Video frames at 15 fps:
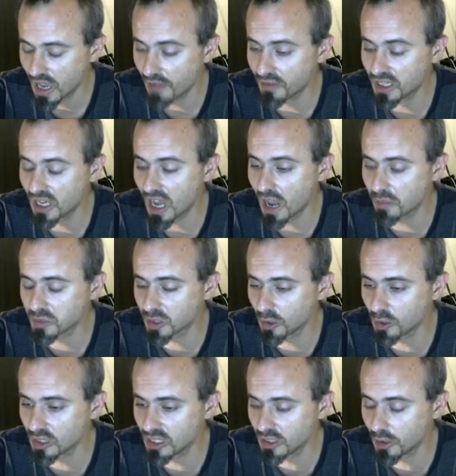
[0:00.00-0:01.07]
having
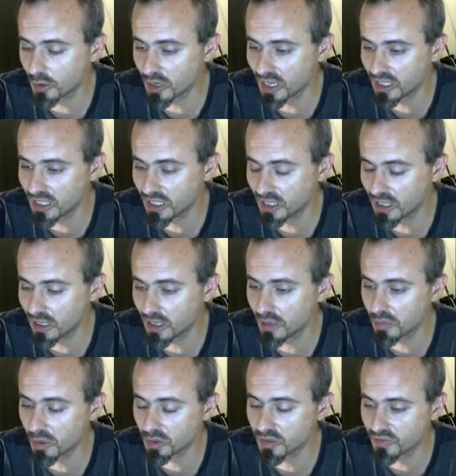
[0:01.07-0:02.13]
absolutely no idea
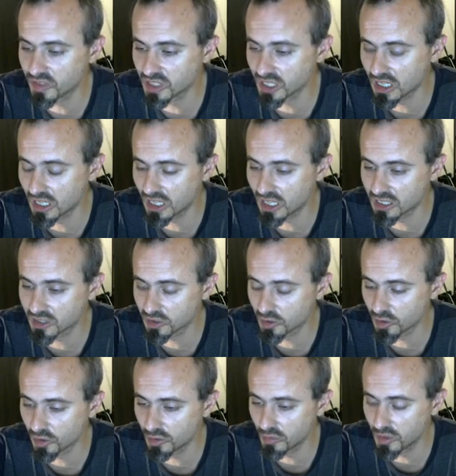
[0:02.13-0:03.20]
about physical
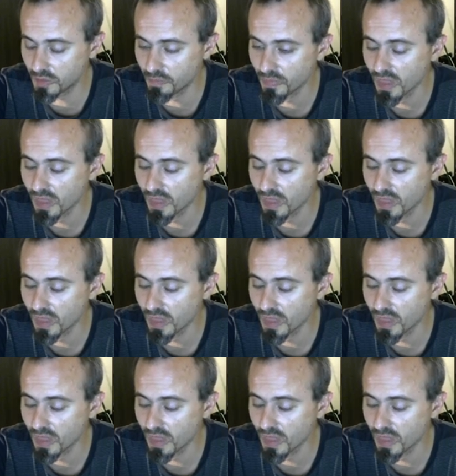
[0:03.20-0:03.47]
astronomy?